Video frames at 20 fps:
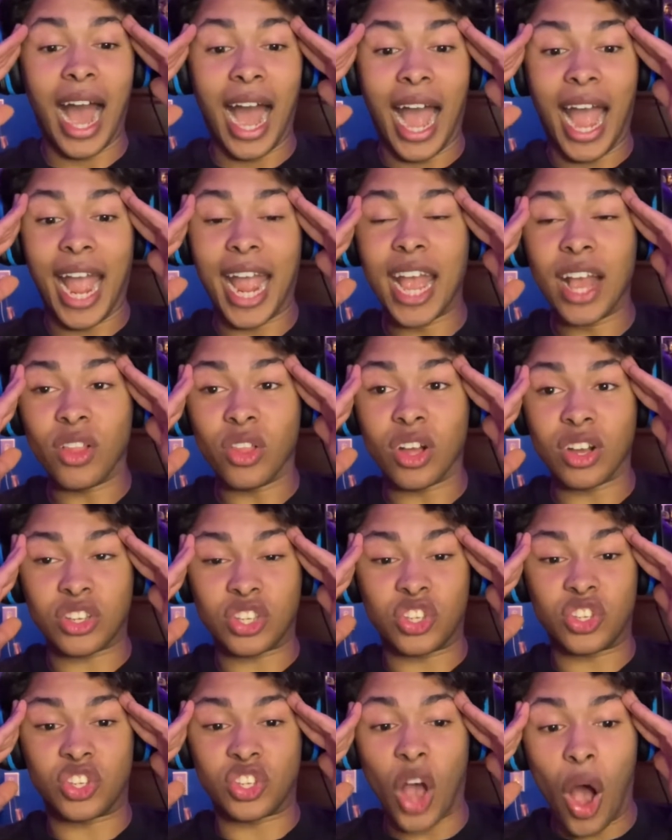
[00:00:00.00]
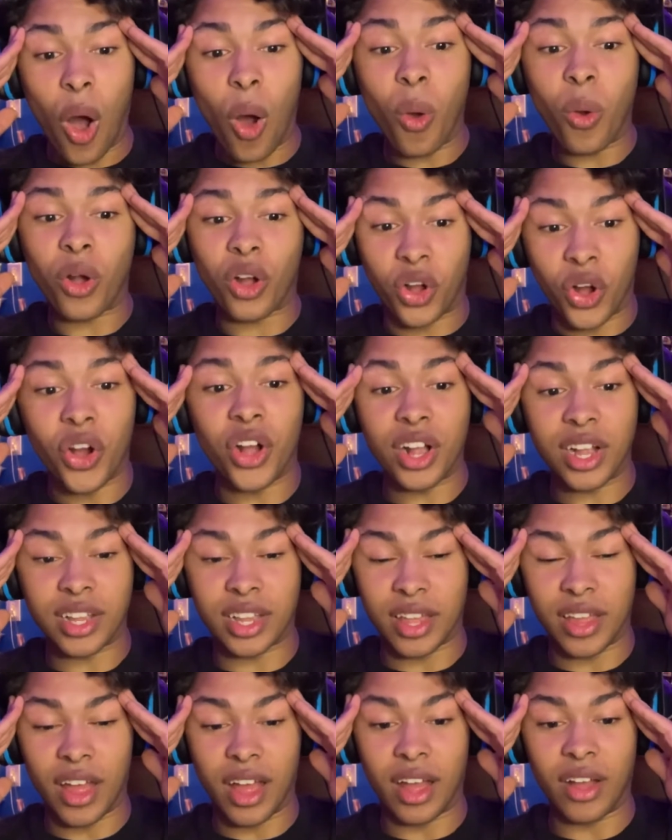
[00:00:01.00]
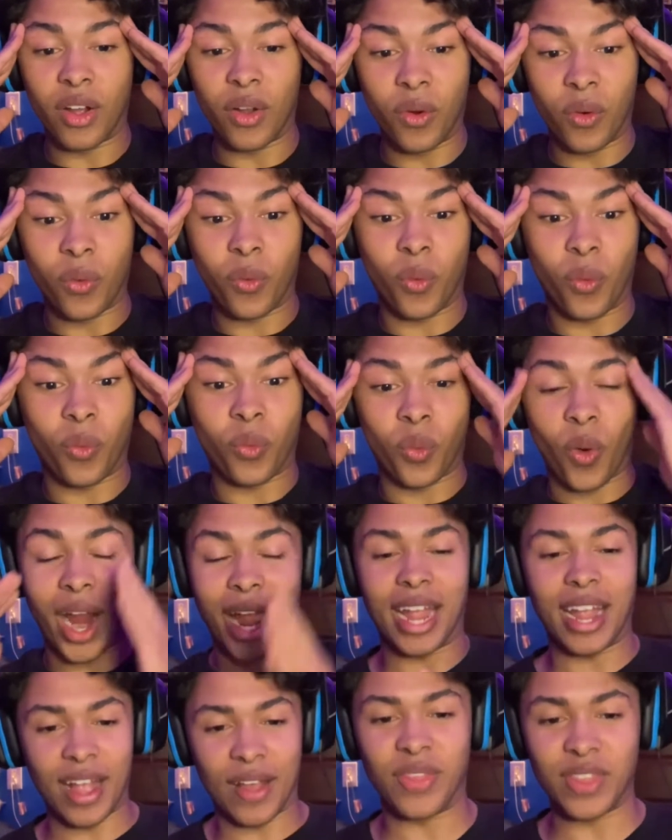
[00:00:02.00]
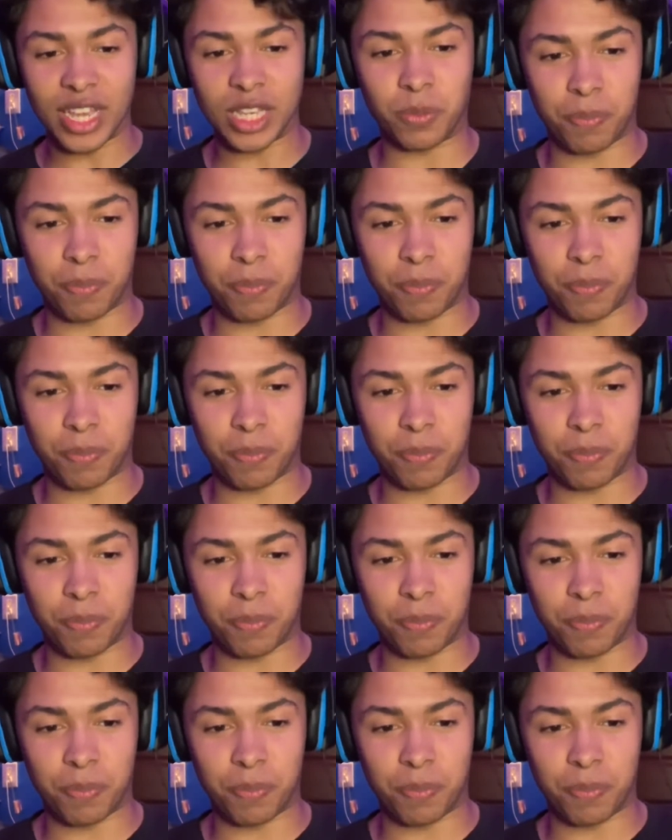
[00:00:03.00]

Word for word: He looks so good right in this